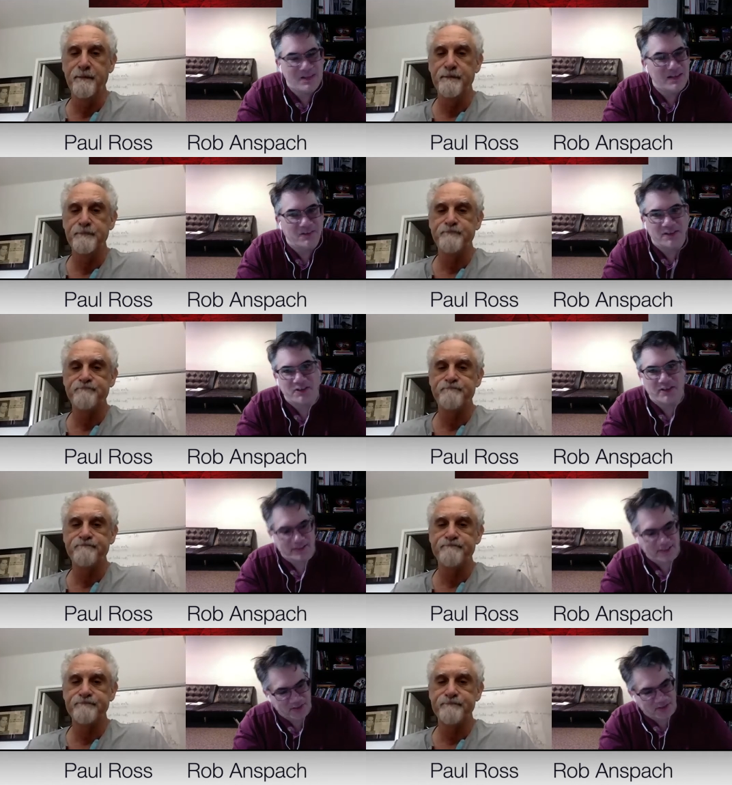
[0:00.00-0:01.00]
Speaker 1: Uh, you had
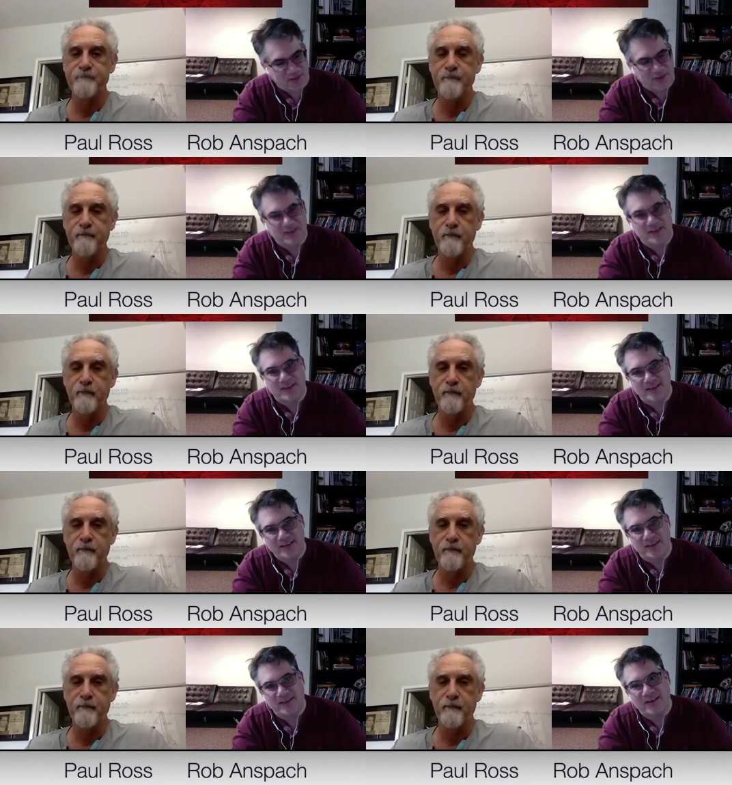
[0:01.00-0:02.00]
touched on, uh, you
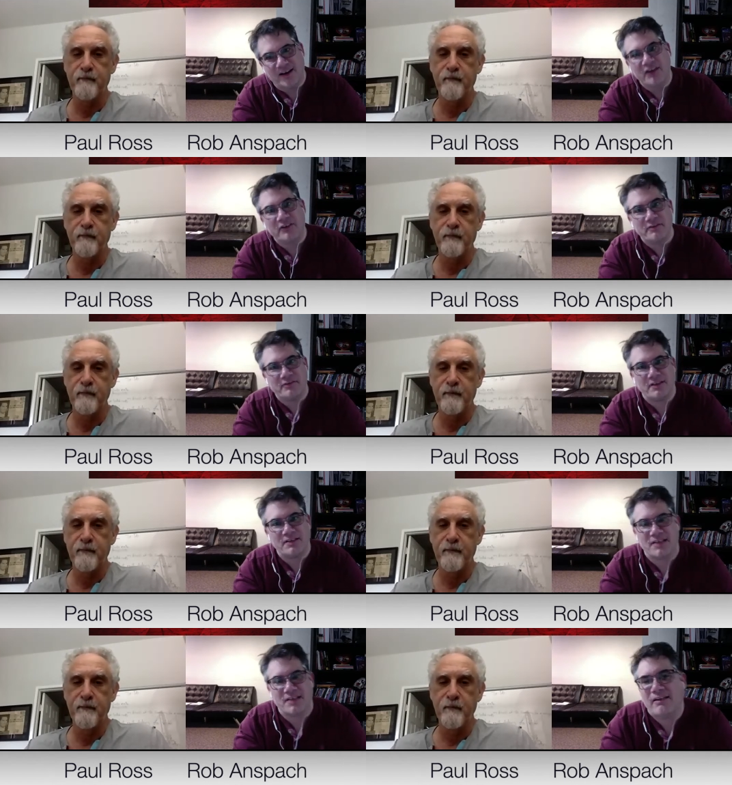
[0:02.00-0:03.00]
know, hungry for the
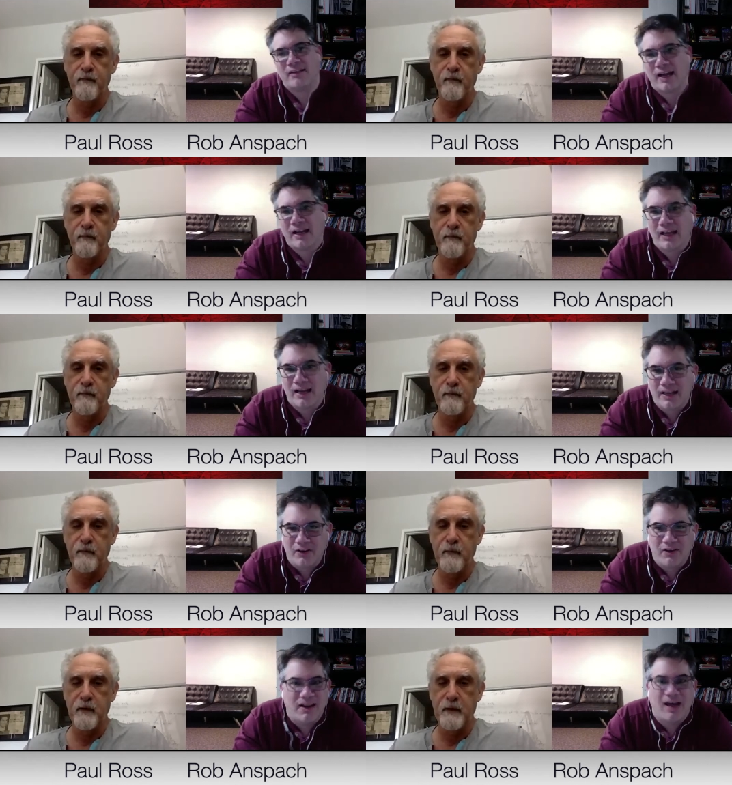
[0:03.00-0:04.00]
sale, and I and I
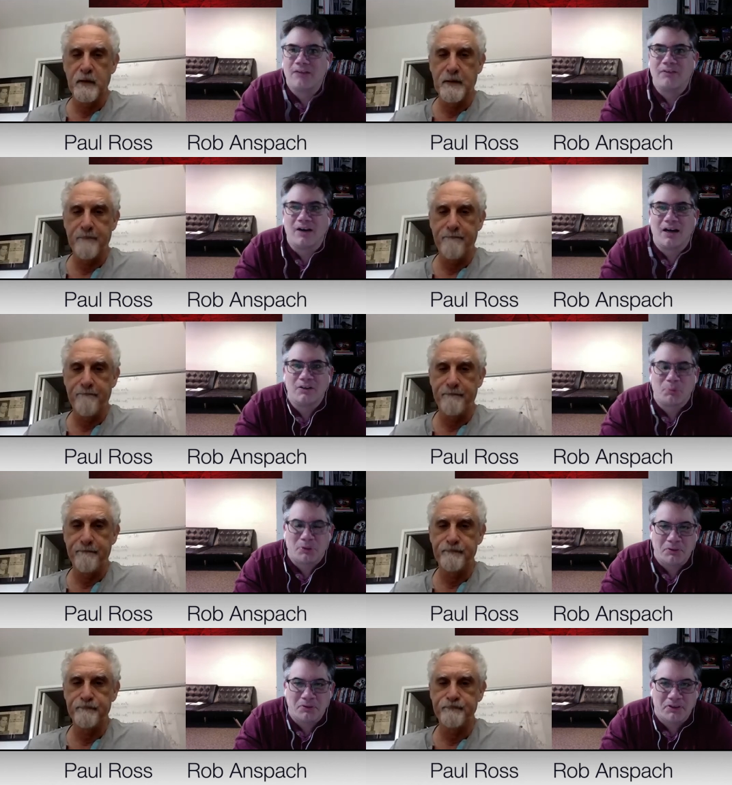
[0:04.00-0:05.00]
know a lot of
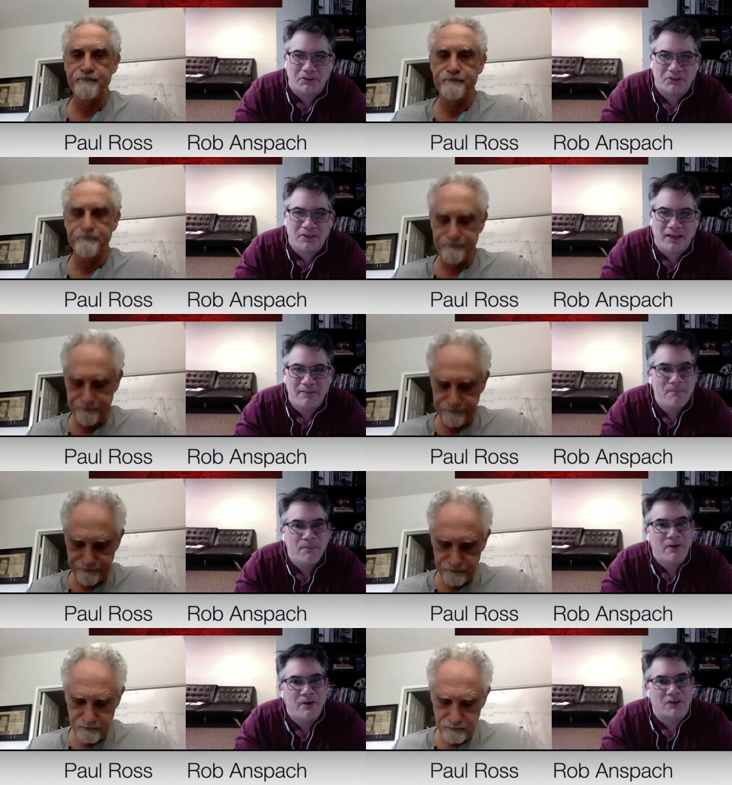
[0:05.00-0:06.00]
entrepreneurs that
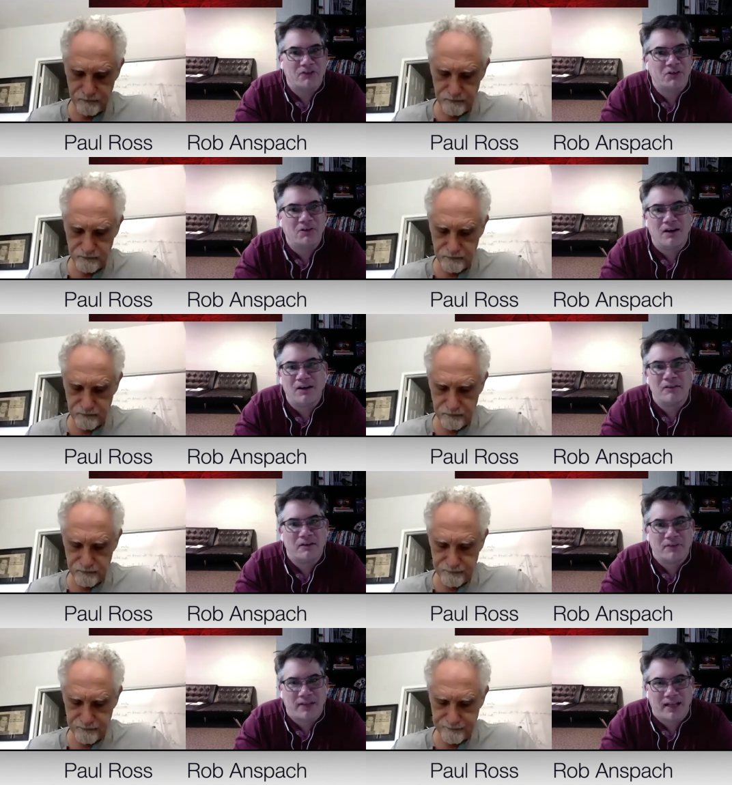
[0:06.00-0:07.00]
are so hungry
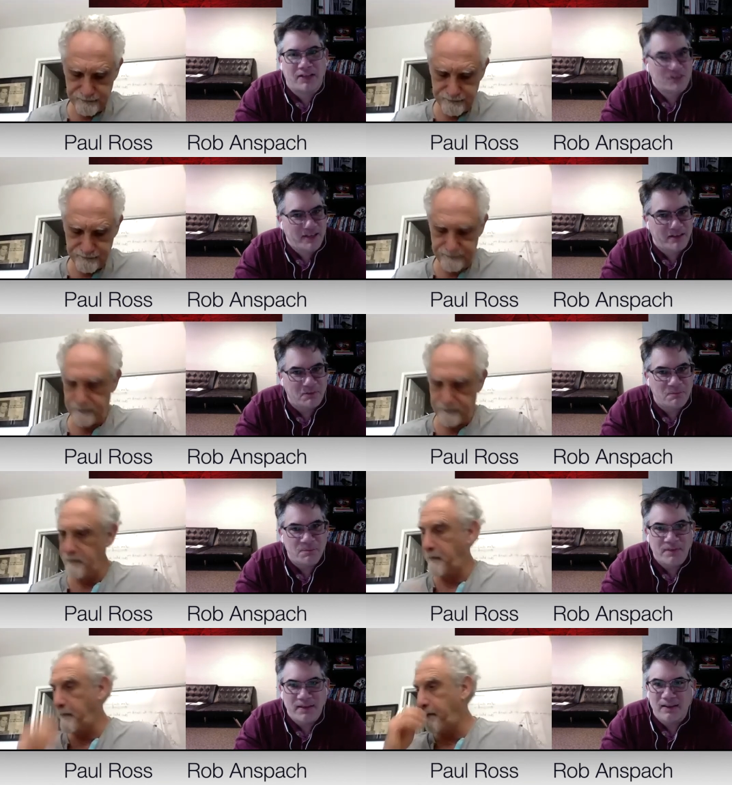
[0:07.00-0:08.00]
for that sale
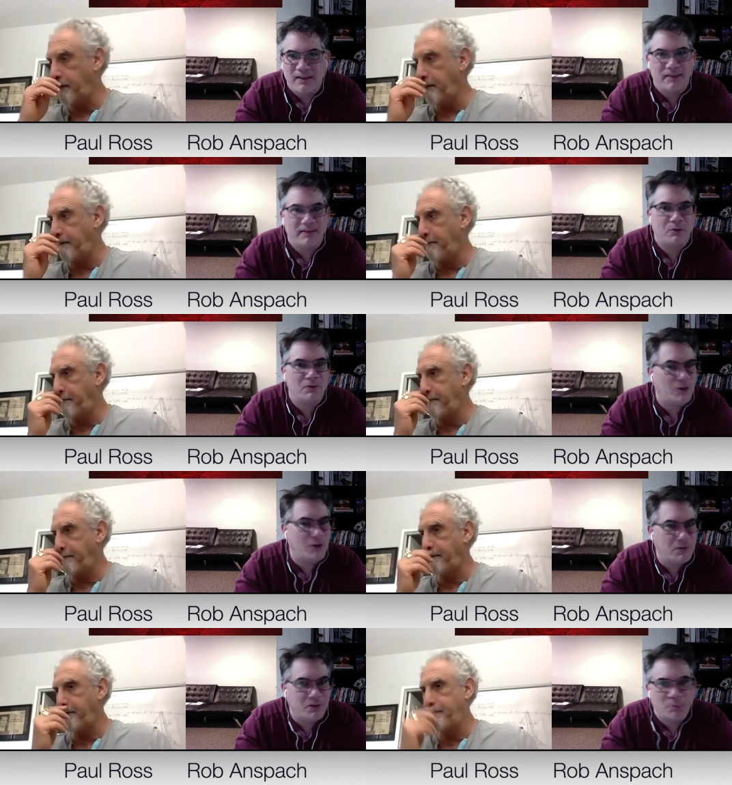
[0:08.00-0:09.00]
that they will
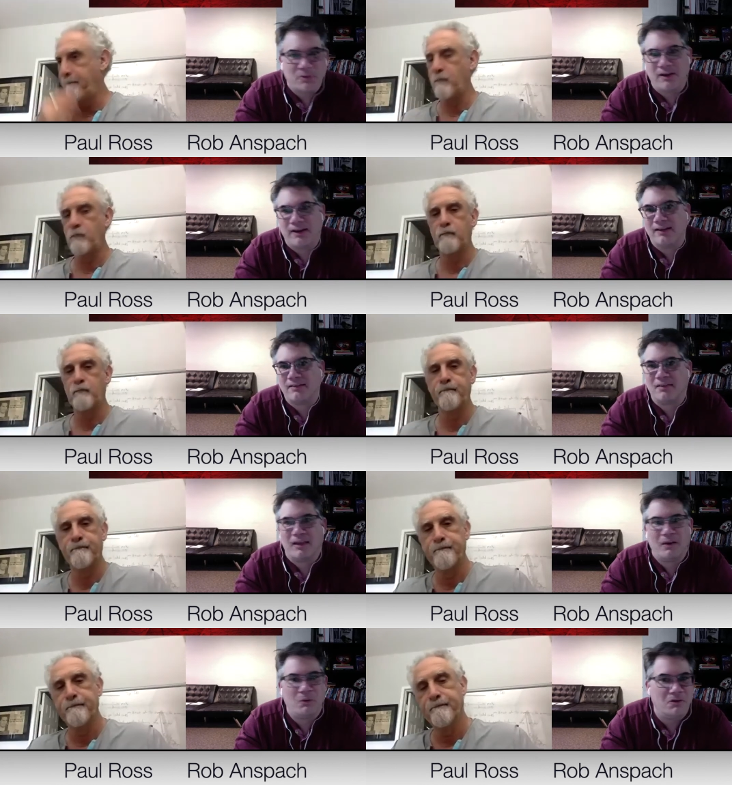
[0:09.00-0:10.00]
lower their price,
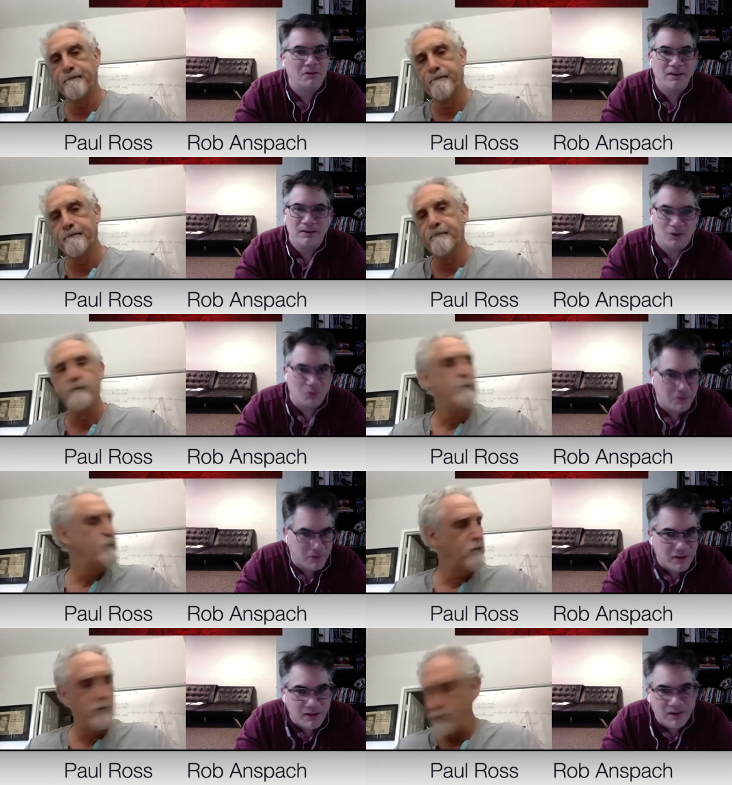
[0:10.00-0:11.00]
they will lower their
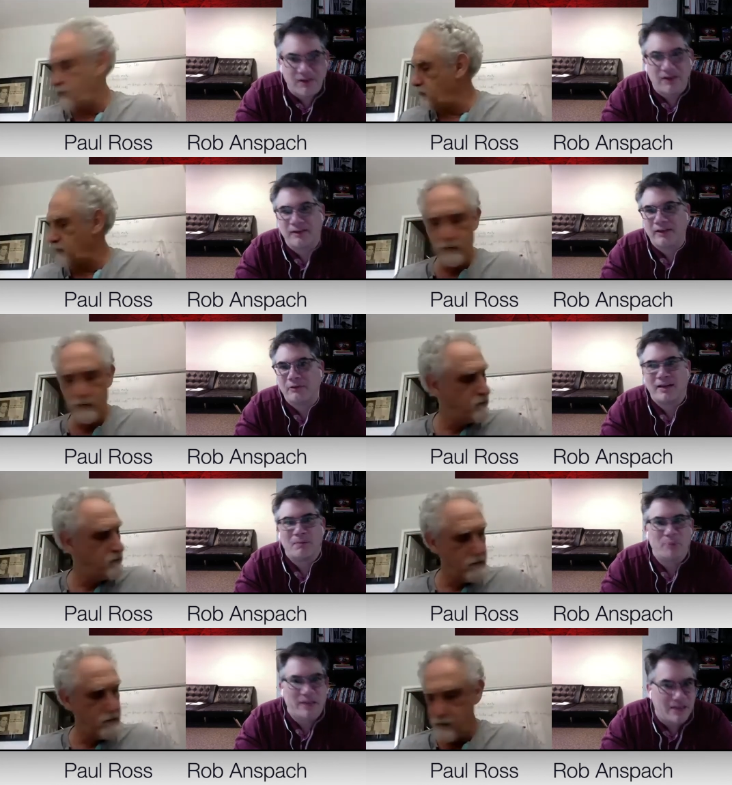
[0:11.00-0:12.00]
guard, they will get
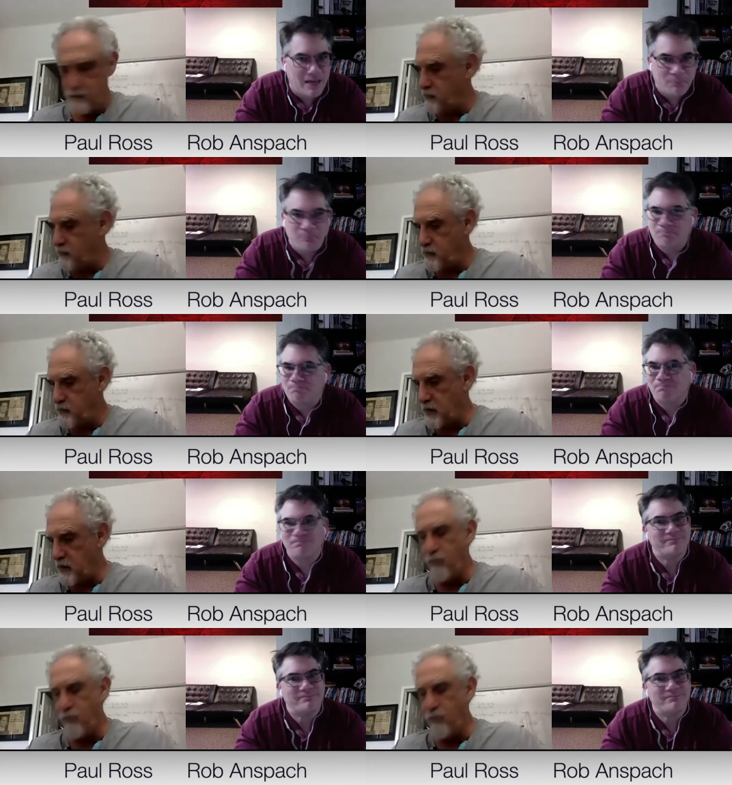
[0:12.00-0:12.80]
beat up. Nope.